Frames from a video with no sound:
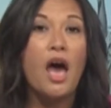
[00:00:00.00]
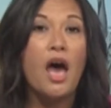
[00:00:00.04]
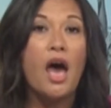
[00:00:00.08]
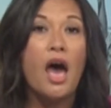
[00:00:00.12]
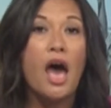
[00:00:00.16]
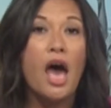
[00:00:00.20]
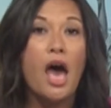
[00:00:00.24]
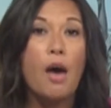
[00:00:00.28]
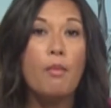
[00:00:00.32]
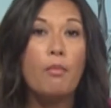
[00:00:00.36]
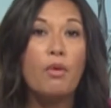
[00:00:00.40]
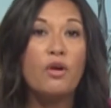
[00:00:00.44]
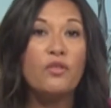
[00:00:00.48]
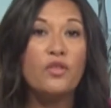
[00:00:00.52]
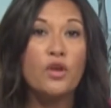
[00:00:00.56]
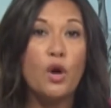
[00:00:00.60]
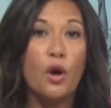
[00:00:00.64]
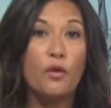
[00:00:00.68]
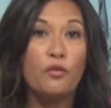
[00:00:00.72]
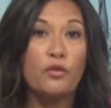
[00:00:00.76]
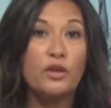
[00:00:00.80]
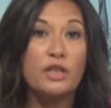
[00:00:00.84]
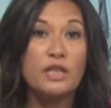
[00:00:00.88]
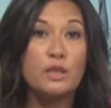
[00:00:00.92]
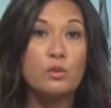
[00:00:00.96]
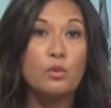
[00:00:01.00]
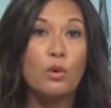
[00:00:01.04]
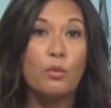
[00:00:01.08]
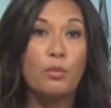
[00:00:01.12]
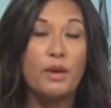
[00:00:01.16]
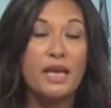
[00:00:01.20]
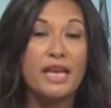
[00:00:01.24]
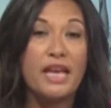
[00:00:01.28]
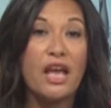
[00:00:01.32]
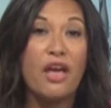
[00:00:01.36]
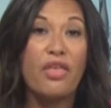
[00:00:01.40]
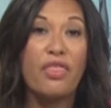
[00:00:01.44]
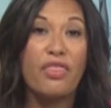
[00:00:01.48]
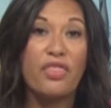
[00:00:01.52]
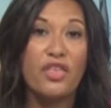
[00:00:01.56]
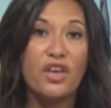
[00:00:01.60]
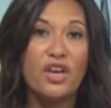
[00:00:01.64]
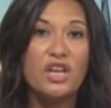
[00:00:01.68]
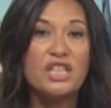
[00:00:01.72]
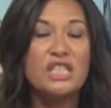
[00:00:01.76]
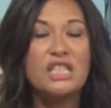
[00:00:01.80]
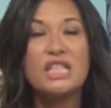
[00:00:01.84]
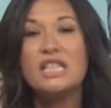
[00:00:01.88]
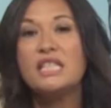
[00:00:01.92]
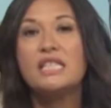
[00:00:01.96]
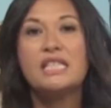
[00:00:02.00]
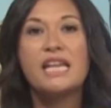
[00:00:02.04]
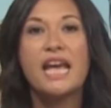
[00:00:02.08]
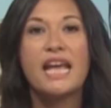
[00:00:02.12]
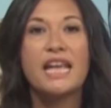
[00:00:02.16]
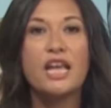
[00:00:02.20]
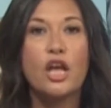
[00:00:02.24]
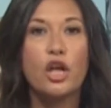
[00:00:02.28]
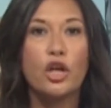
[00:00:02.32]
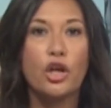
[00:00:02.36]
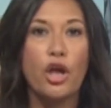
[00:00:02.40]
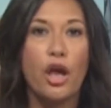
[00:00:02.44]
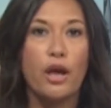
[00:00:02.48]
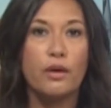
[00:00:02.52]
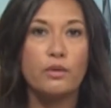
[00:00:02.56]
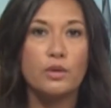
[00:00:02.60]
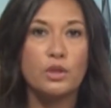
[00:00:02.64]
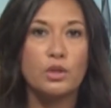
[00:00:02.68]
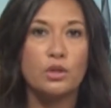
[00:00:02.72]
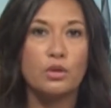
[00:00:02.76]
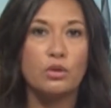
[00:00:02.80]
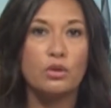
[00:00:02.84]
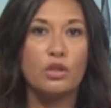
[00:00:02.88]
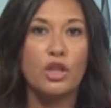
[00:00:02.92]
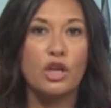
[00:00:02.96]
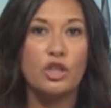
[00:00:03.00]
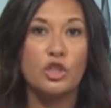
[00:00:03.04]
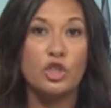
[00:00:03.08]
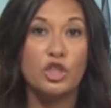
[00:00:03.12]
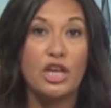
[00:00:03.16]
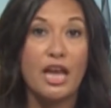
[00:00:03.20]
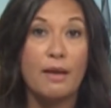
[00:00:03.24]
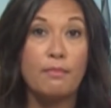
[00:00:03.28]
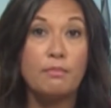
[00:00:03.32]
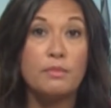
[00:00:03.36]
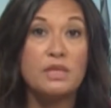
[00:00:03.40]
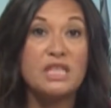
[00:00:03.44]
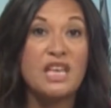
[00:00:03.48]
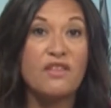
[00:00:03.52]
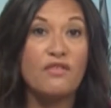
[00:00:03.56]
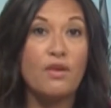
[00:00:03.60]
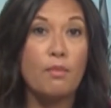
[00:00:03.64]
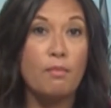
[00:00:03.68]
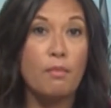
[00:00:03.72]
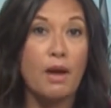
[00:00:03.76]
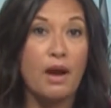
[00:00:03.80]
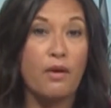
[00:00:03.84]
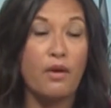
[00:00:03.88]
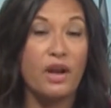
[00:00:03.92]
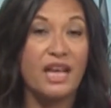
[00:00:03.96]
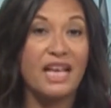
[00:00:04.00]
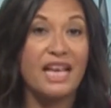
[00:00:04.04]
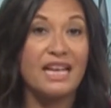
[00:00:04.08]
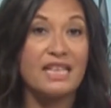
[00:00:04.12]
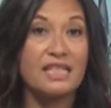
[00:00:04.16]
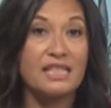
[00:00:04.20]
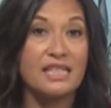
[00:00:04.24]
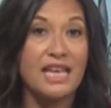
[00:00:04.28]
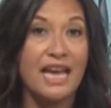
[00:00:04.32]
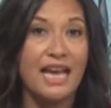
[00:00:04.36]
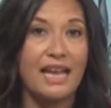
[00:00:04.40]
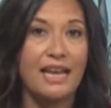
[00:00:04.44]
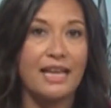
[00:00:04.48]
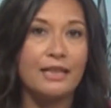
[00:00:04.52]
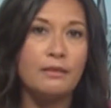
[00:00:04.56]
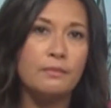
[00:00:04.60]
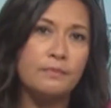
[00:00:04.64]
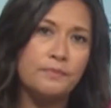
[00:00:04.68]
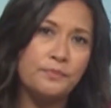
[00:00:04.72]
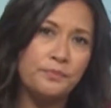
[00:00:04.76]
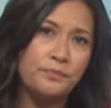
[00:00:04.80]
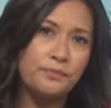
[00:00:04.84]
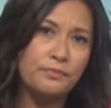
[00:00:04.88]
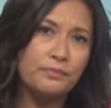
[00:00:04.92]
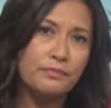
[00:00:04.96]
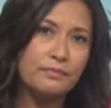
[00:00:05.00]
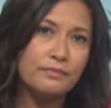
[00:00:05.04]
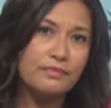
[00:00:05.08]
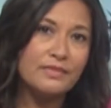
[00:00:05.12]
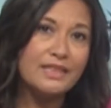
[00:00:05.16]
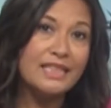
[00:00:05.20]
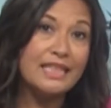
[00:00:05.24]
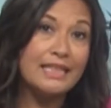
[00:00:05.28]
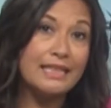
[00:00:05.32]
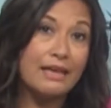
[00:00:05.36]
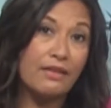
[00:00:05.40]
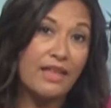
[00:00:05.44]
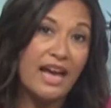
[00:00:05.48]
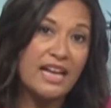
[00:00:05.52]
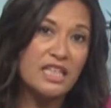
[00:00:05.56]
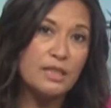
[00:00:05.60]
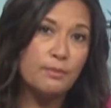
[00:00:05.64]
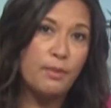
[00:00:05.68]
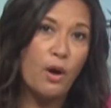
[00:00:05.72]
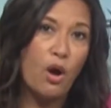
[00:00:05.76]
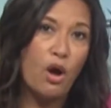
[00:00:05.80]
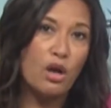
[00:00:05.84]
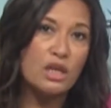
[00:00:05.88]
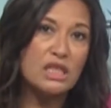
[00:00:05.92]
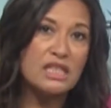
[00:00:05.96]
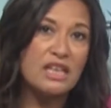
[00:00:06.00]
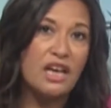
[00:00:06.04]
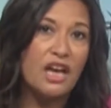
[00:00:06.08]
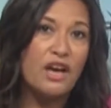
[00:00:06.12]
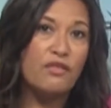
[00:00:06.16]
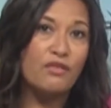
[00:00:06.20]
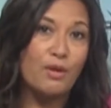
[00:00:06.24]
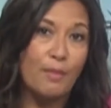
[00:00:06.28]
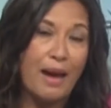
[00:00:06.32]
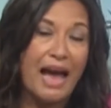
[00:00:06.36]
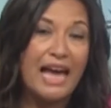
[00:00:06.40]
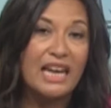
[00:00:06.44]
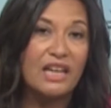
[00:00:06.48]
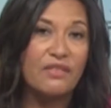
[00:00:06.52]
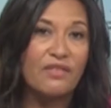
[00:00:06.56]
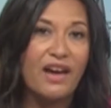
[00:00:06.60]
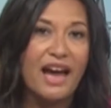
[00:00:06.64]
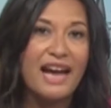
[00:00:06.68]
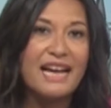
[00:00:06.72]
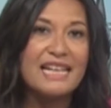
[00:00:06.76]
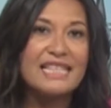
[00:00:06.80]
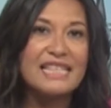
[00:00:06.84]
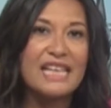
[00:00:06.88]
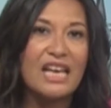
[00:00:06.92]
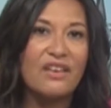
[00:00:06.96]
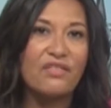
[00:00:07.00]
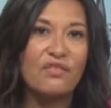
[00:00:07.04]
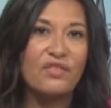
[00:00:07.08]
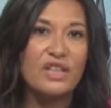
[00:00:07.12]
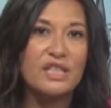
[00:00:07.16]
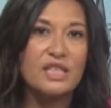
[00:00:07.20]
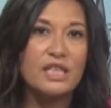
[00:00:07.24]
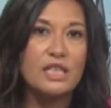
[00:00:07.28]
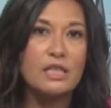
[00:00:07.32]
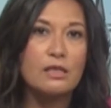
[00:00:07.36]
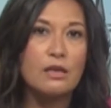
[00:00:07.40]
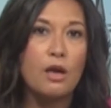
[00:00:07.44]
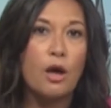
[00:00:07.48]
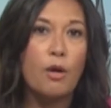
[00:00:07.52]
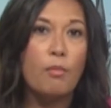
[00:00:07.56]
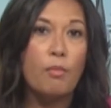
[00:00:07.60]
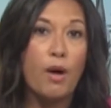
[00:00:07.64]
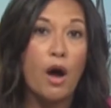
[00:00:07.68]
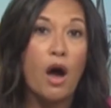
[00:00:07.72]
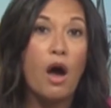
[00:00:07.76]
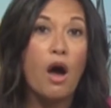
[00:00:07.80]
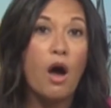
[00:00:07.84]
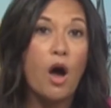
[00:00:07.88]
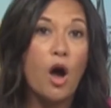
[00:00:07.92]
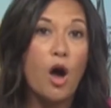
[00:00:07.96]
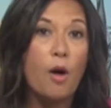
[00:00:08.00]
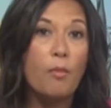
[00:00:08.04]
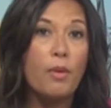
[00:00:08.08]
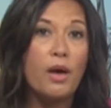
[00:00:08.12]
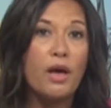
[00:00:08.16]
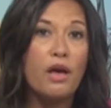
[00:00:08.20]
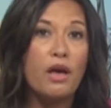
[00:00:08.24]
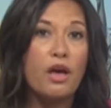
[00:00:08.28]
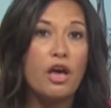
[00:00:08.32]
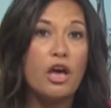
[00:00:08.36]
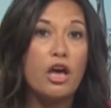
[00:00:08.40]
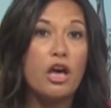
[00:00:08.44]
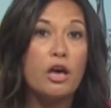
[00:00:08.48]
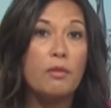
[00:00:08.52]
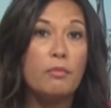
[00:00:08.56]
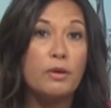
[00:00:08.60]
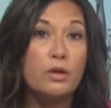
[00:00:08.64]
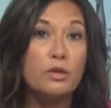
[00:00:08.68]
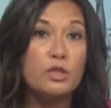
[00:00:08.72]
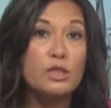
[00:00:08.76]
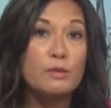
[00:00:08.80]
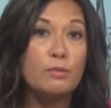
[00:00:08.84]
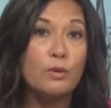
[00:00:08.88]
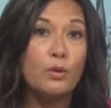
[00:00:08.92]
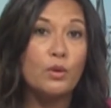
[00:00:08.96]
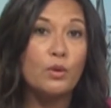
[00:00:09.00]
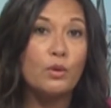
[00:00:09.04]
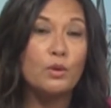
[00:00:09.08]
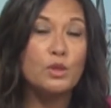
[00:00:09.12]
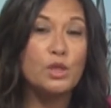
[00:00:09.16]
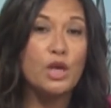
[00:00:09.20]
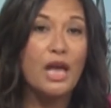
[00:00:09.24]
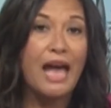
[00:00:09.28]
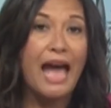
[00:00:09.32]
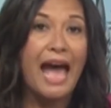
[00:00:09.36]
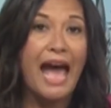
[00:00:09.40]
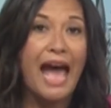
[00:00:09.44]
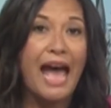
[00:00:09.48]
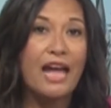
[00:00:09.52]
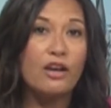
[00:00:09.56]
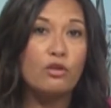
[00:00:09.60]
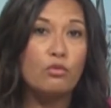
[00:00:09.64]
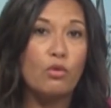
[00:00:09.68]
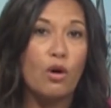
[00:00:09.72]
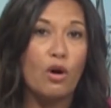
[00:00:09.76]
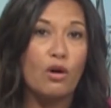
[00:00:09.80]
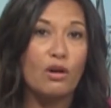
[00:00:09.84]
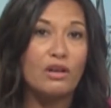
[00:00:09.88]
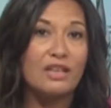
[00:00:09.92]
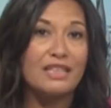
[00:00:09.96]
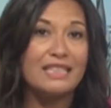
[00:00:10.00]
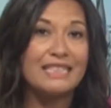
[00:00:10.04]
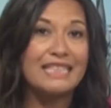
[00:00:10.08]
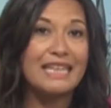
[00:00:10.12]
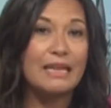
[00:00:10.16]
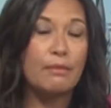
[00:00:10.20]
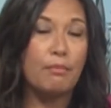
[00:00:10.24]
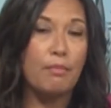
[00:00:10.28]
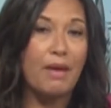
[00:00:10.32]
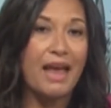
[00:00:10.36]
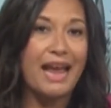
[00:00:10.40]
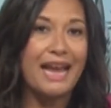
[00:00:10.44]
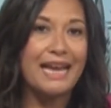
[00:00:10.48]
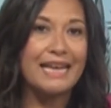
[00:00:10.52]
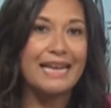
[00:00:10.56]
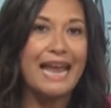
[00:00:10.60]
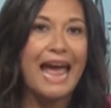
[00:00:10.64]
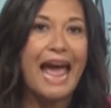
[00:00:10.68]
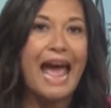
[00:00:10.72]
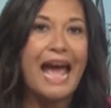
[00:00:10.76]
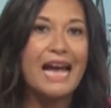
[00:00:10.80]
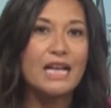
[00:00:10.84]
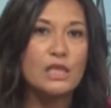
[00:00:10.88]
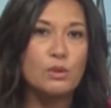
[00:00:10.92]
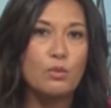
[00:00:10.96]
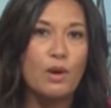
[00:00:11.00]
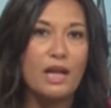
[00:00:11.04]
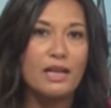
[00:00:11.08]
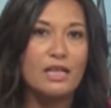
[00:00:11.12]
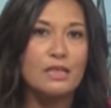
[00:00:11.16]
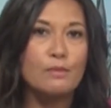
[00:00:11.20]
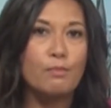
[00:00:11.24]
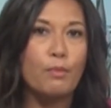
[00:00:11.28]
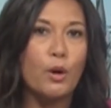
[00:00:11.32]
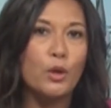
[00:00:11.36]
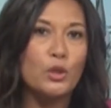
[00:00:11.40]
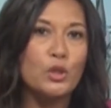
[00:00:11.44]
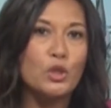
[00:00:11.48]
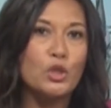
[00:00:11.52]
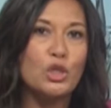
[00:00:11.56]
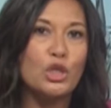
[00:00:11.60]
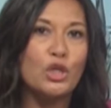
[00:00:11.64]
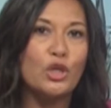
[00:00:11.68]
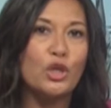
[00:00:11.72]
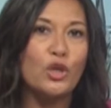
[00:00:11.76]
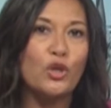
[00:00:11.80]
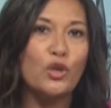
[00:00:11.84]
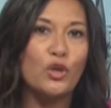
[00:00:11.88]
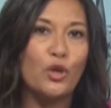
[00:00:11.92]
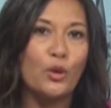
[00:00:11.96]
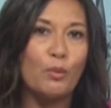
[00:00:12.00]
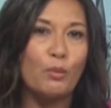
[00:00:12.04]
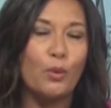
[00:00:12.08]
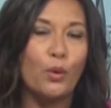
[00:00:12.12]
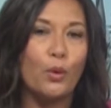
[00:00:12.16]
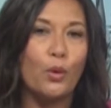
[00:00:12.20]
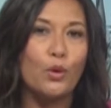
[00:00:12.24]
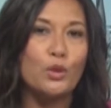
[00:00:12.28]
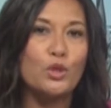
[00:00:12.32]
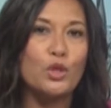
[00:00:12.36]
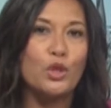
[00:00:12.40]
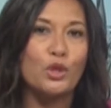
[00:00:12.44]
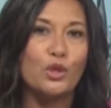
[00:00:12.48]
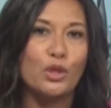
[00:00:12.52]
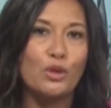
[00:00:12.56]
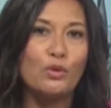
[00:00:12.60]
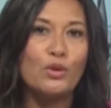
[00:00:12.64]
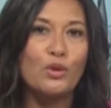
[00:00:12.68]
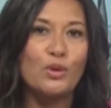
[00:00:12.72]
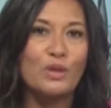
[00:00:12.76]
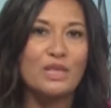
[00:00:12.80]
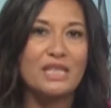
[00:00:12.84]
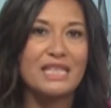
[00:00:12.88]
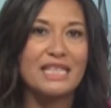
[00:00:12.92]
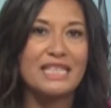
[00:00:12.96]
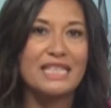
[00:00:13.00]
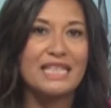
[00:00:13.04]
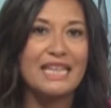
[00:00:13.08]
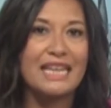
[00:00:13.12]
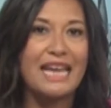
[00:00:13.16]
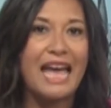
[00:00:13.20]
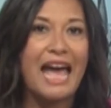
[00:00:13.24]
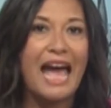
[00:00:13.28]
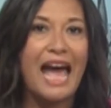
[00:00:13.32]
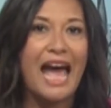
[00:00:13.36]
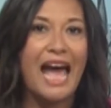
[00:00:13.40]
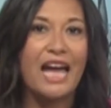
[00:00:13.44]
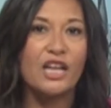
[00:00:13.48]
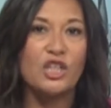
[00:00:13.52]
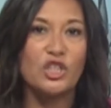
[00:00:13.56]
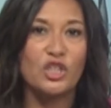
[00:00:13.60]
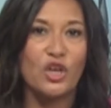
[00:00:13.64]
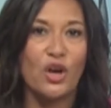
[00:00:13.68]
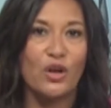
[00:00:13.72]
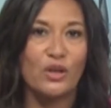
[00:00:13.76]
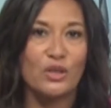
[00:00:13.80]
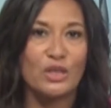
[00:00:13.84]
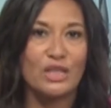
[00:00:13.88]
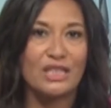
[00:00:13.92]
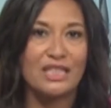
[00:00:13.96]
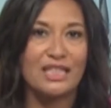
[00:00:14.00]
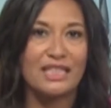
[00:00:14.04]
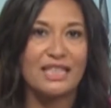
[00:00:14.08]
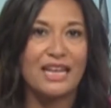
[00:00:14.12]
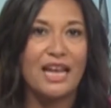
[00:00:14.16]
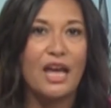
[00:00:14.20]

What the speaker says: Among the offerings will be a 13-day coastal Gems of America sailing. Now that departs from Halifax and visits Bar Harbor, Bucksport and Rockland in Maine, as well as Boston, Newport, New York City and Charleston,